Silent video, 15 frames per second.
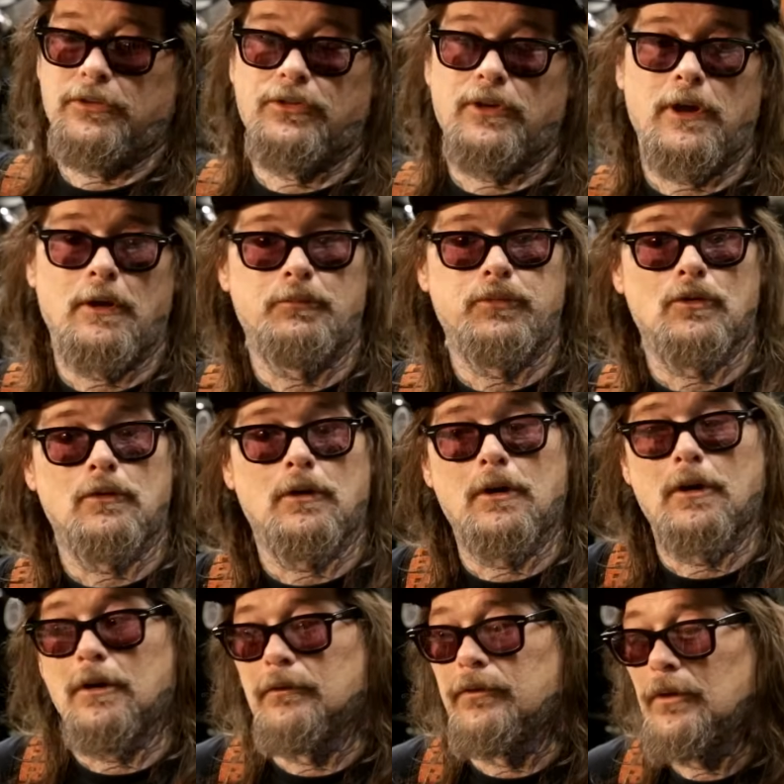example
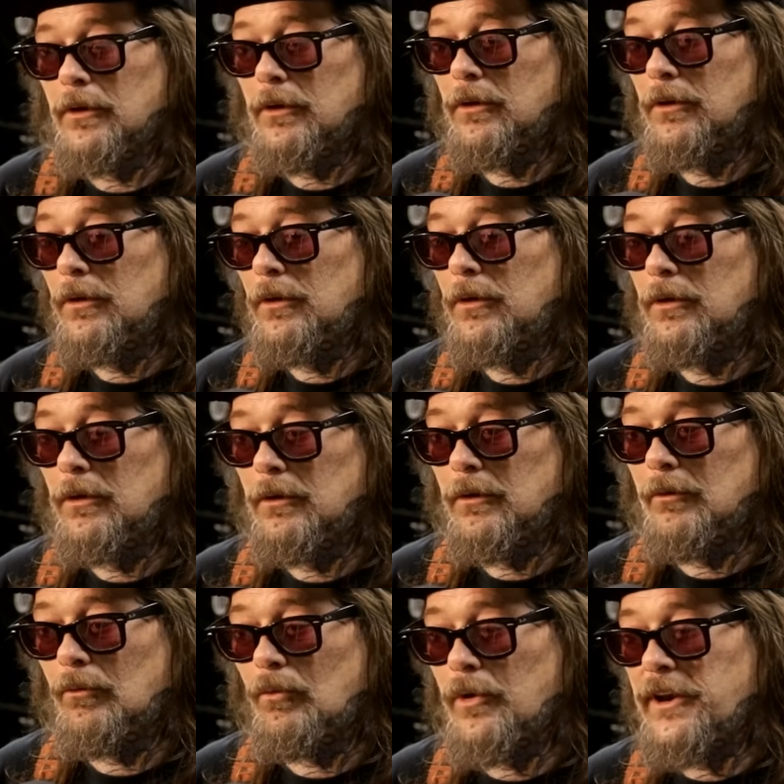of
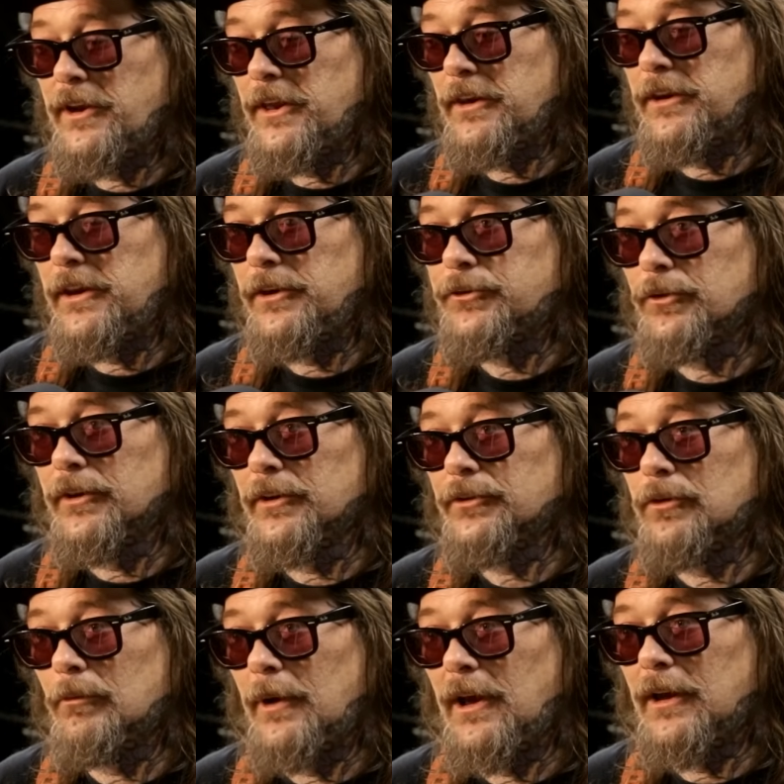we didn't need
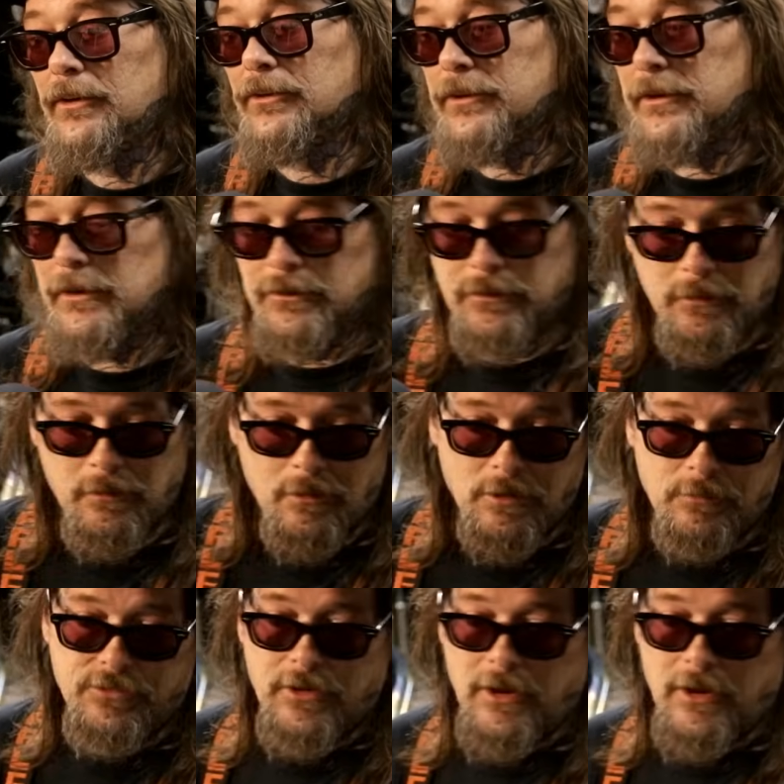traditional magazines. You know what I'm